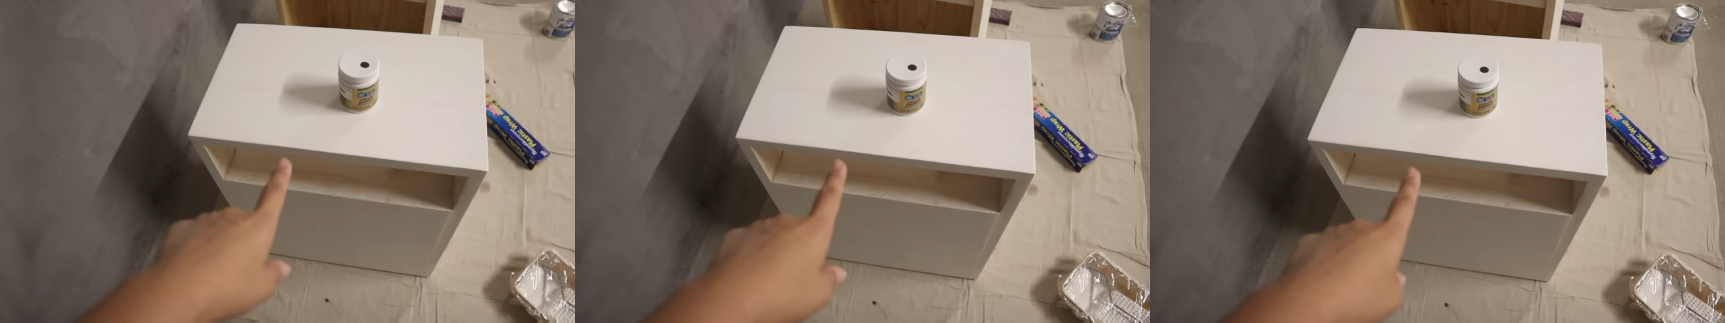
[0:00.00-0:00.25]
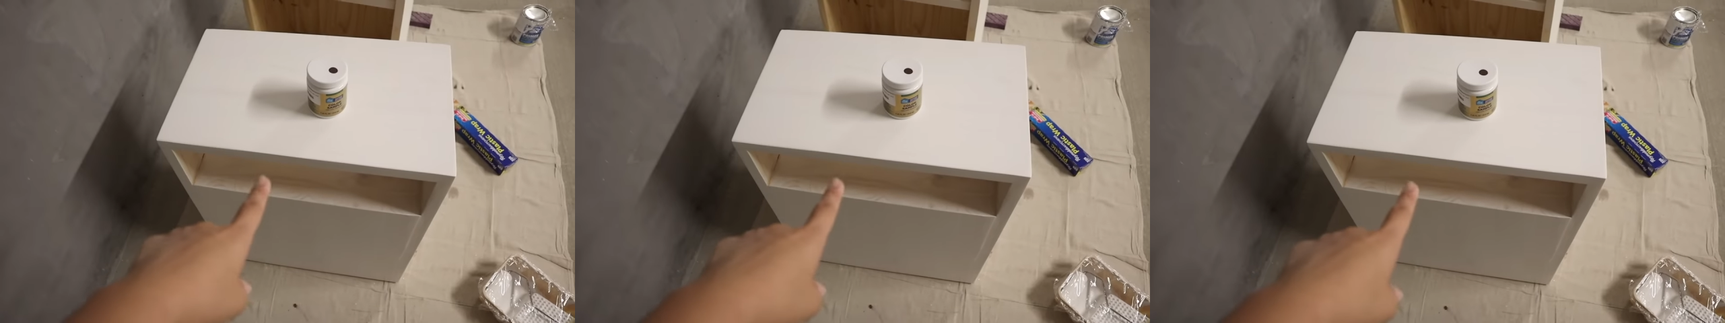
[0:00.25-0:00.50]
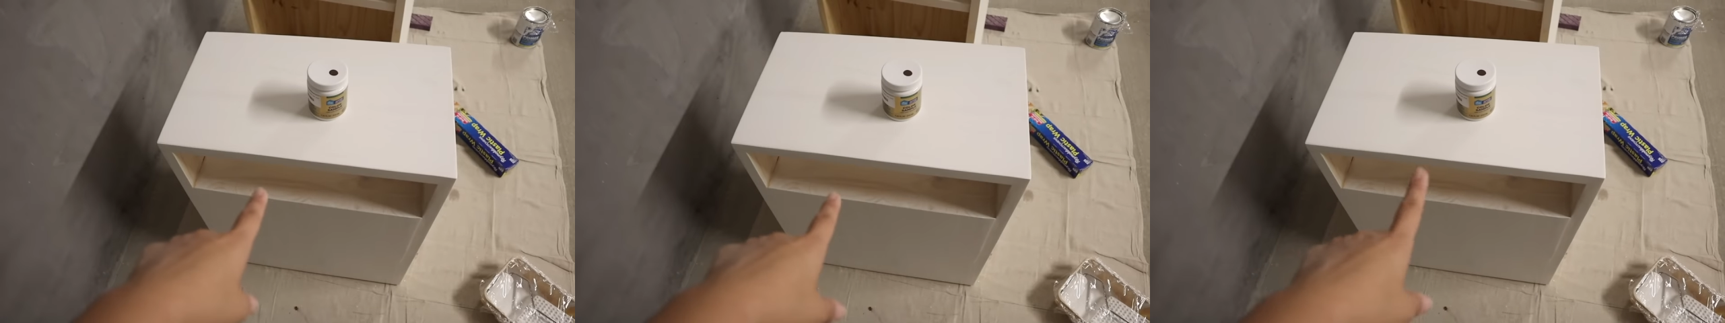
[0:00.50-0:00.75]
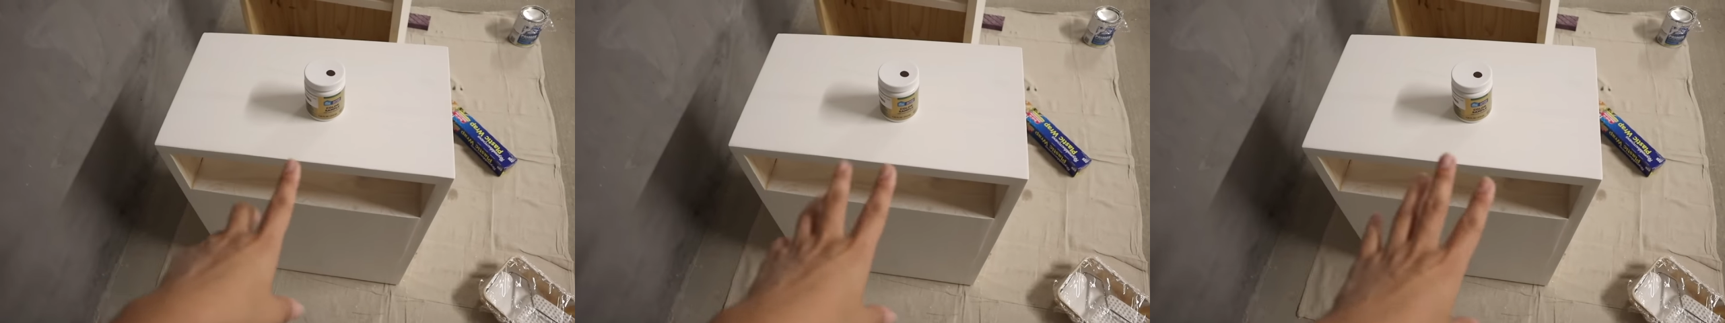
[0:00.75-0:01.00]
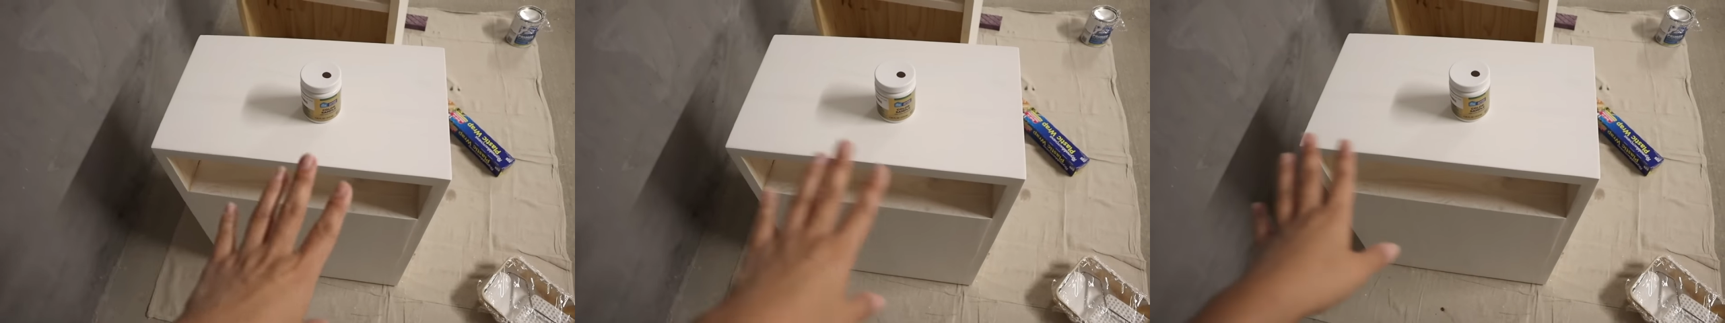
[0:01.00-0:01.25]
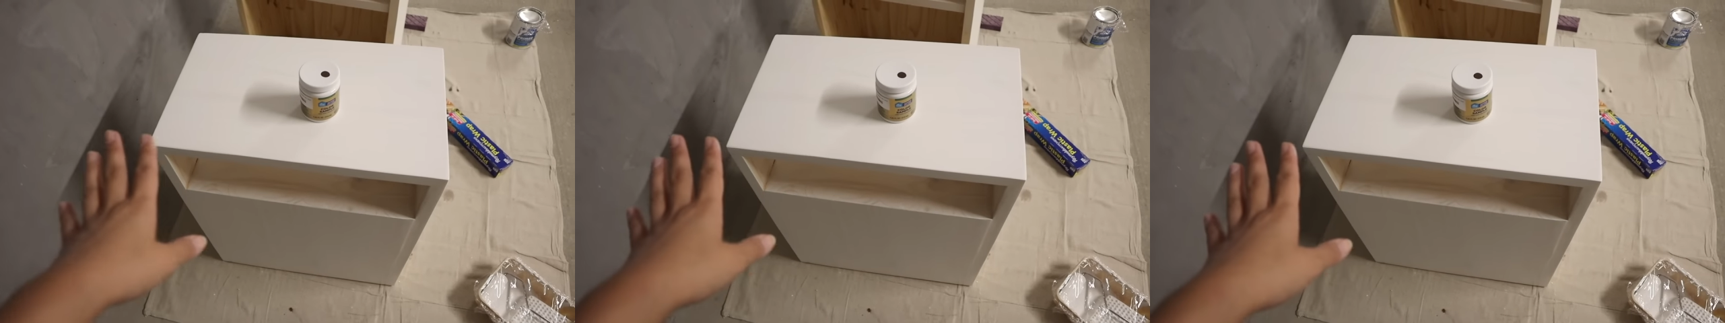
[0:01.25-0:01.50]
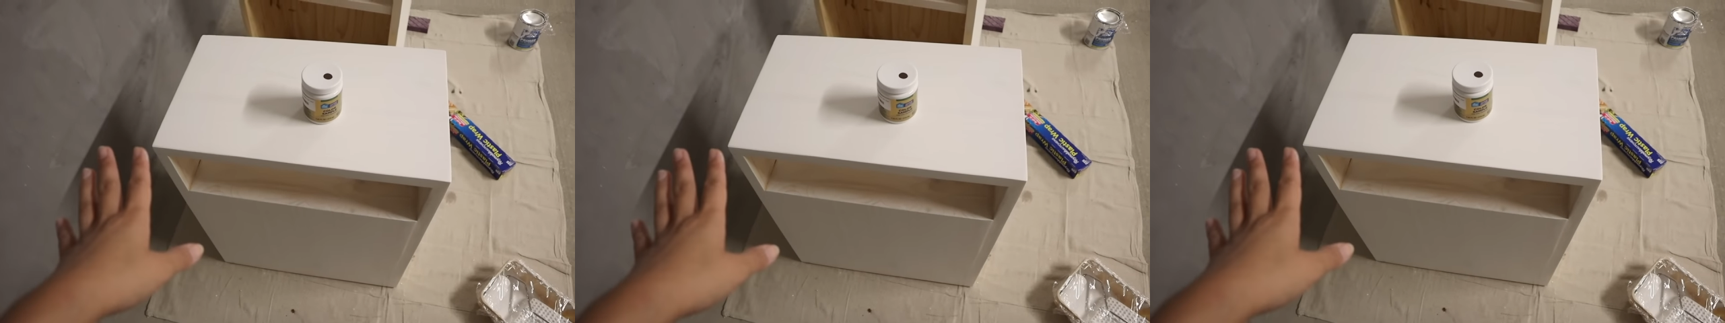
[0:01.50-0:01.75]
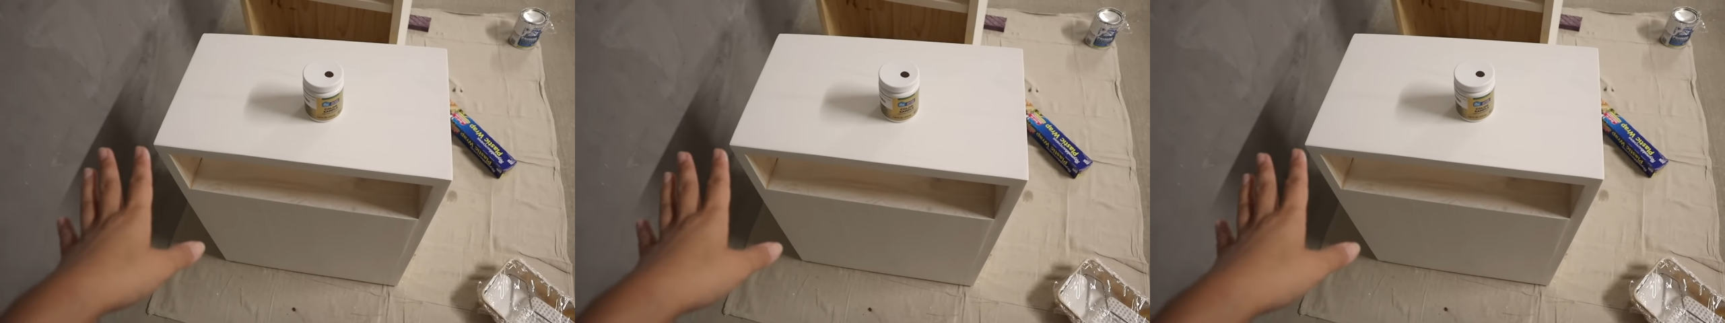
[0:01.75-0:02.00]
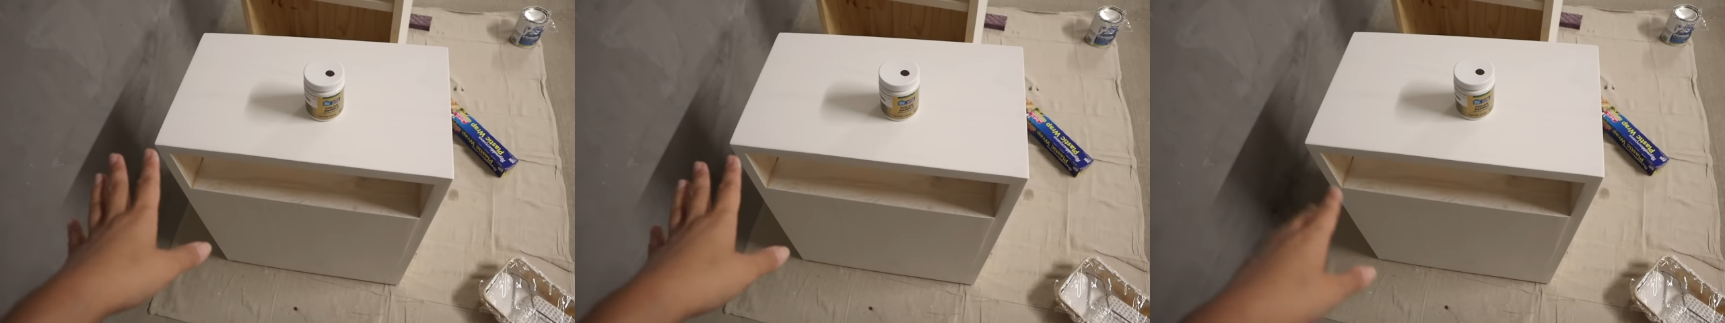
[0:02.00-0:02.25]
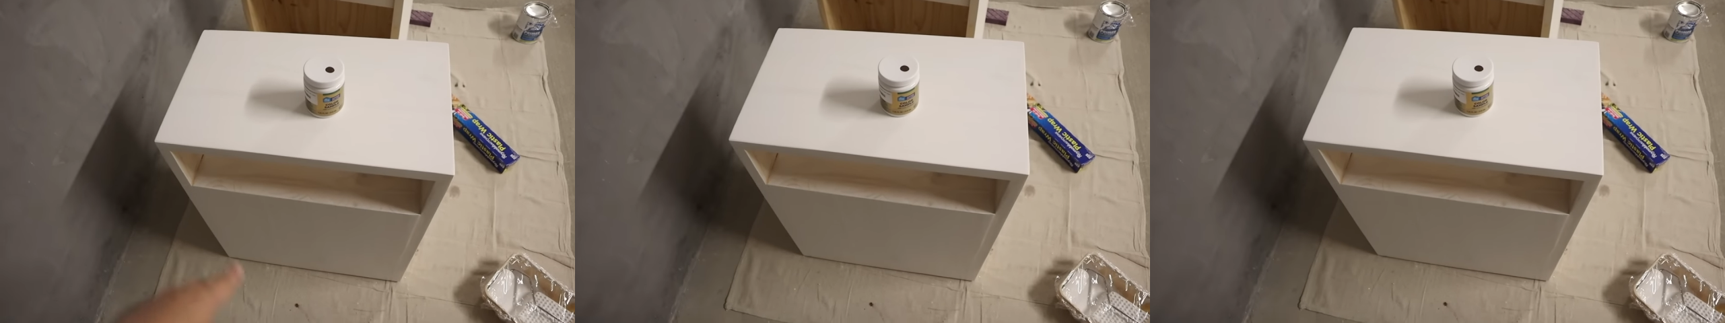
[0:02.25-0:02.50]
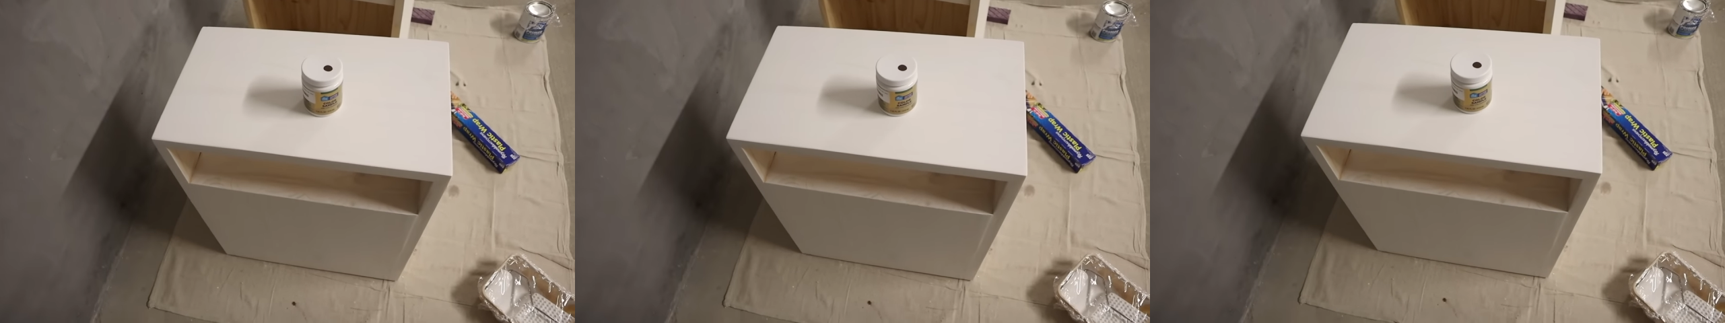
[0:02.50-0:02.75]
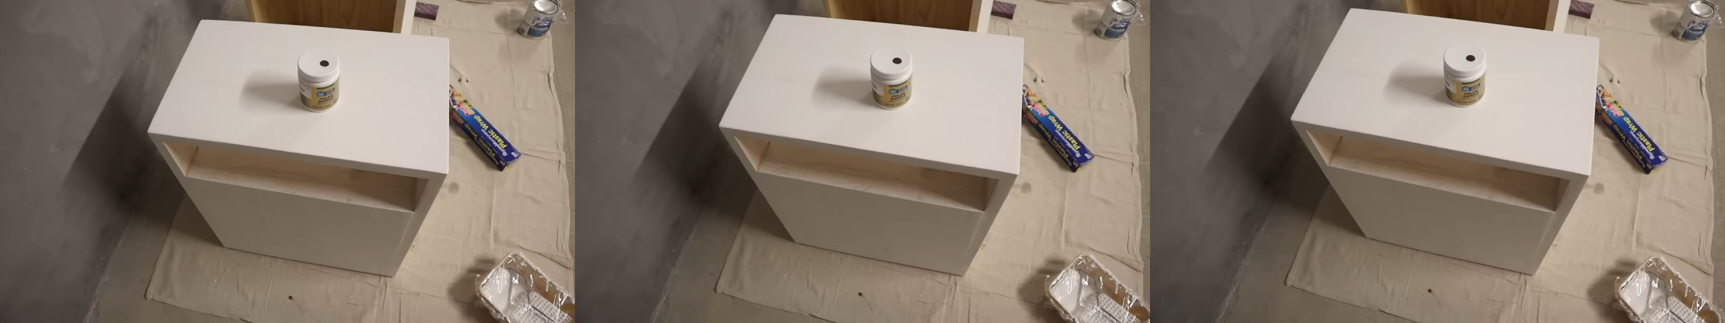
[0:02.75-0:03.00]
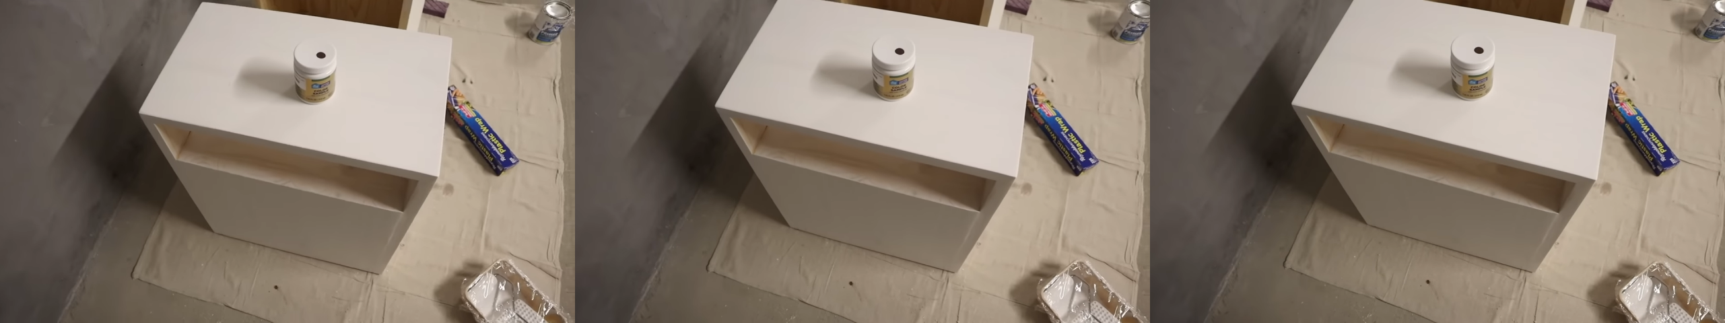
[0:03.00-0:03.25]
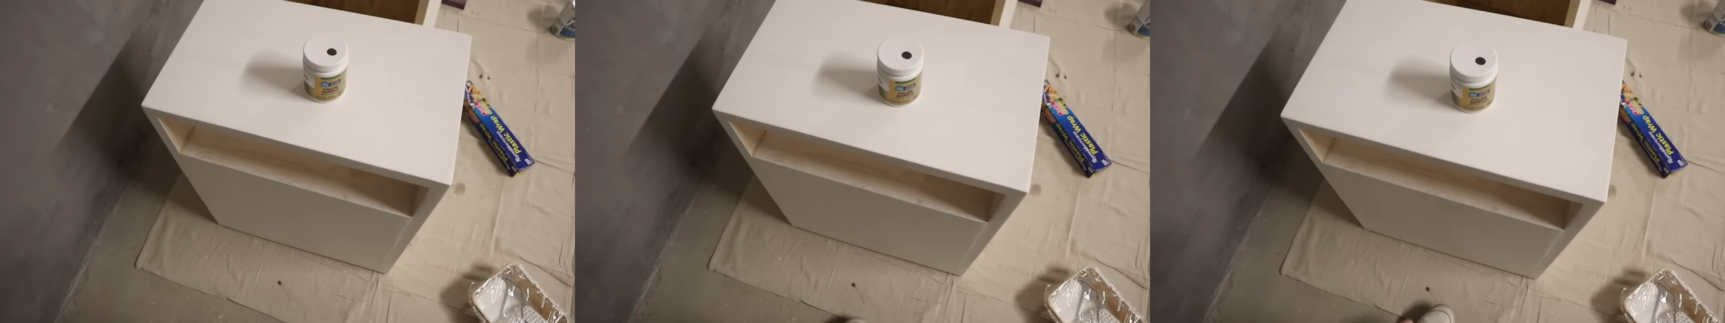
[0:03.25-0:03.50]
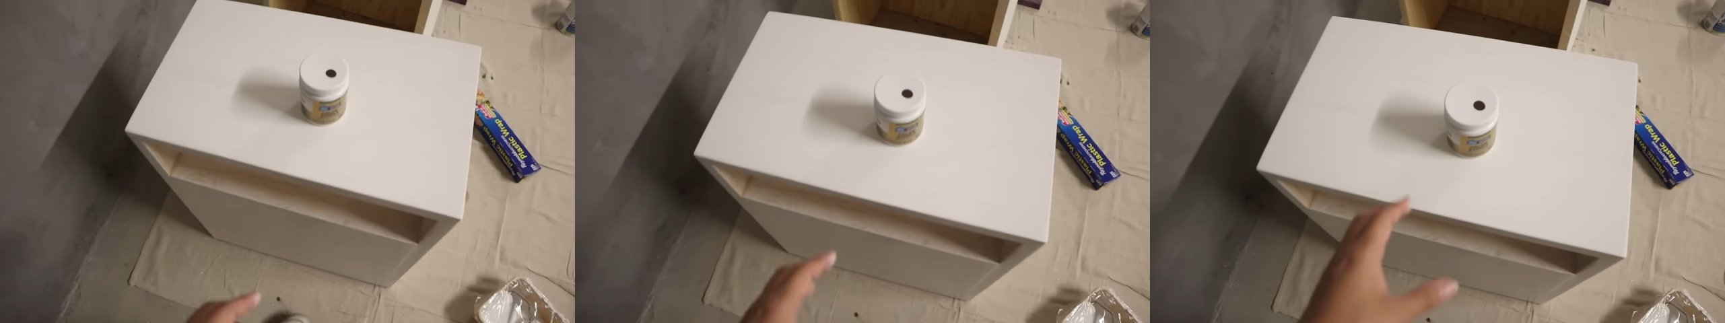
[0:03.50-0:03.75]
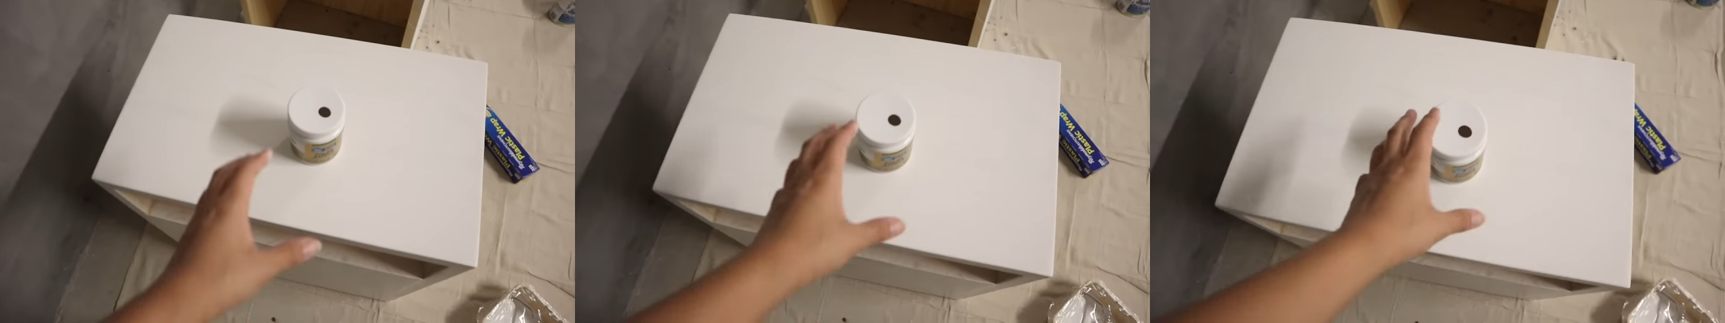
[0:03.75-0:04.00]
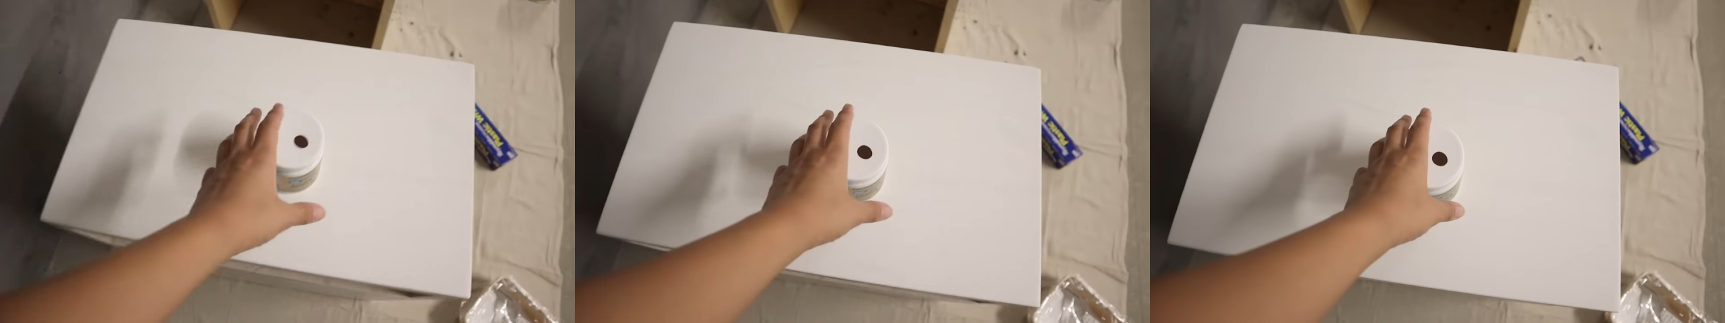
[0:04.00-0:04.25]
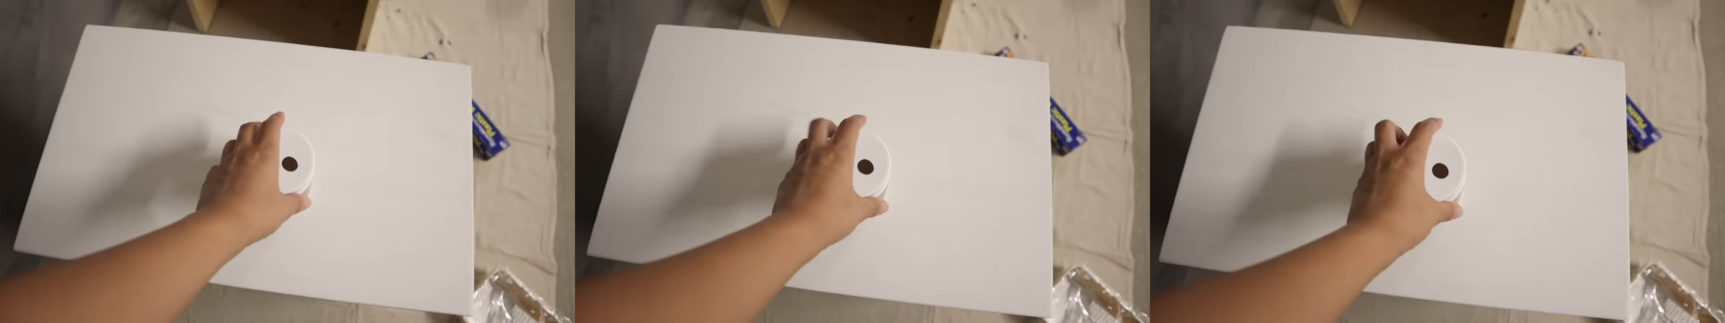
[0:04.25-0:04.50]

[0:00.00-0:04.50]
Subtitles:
[unreadable: no face in view]